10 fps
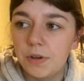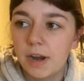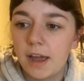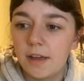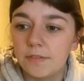can
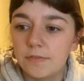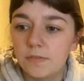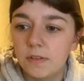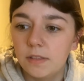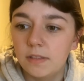have
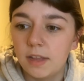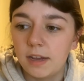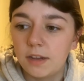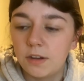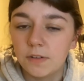
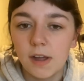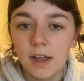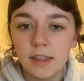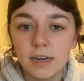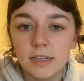like your
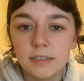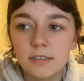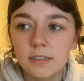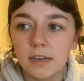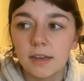
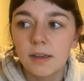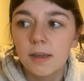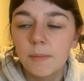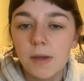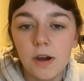violinists like
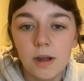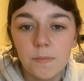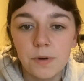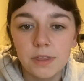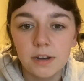pair
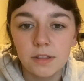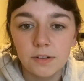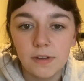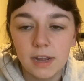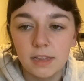up with another
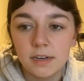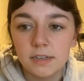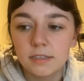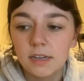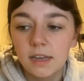
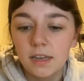violinist